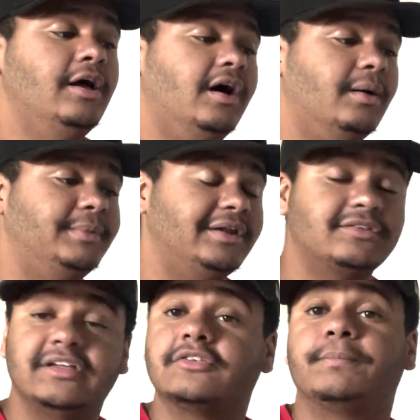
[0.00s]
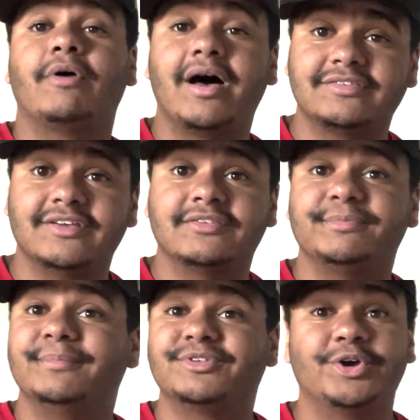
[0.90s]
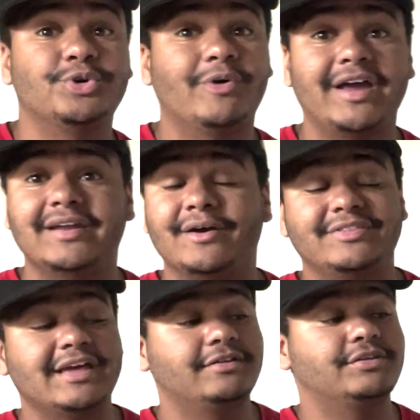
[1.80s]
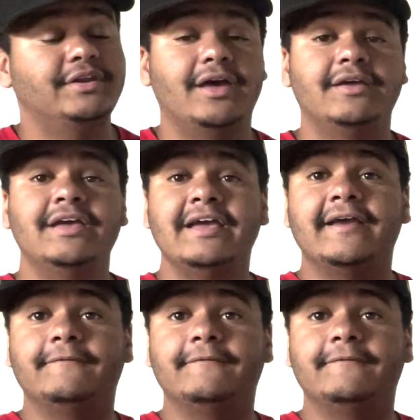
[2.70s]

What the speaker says: And it's a process, but I'm telling you right now, in the end of the day,